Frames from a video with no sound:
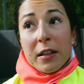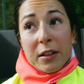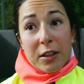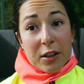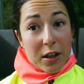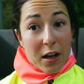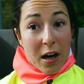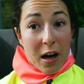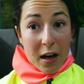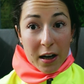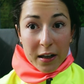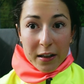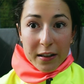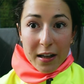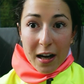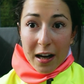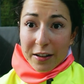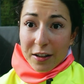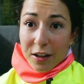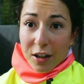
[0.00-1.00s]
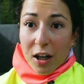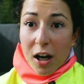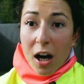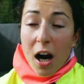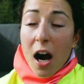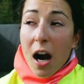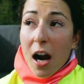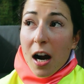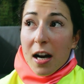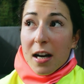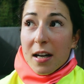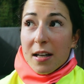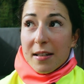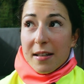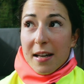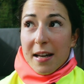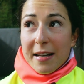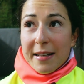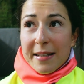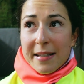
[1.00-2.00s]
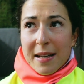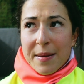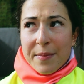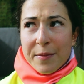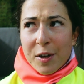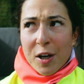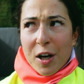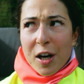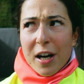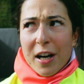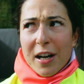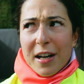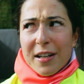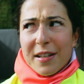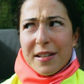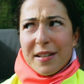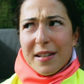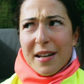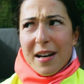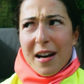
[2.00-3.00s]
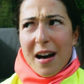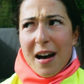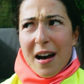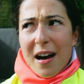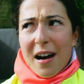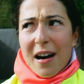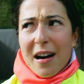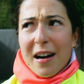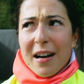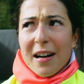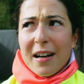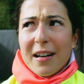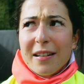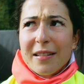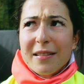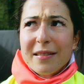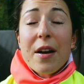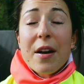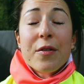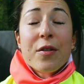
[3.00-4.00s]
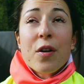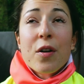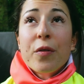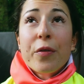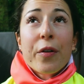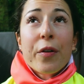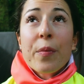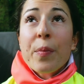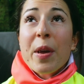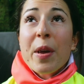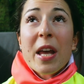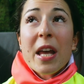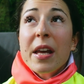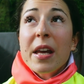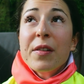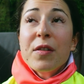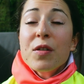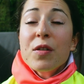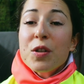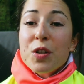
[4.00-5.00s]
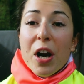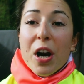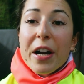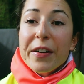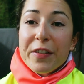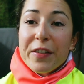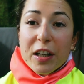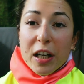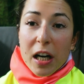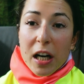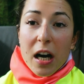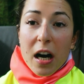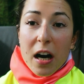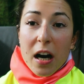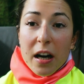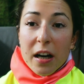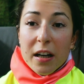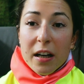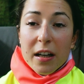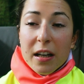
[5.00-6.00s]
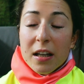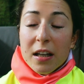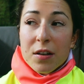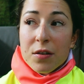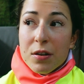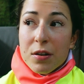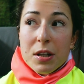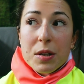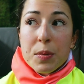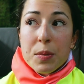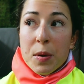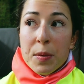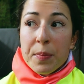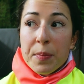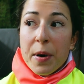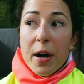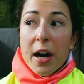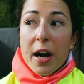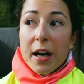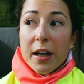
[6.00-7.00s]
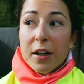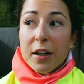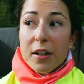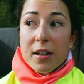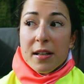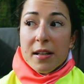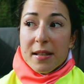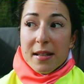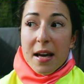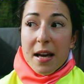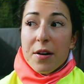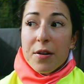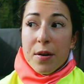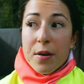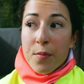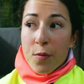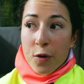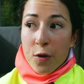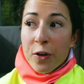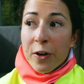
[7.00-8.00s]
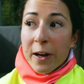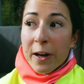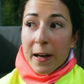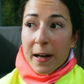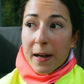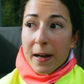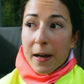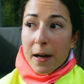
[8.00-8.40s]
there are other cars, and some cars are, I don't know, for me, if you drive a car in Richmond Park on a Saturday morning,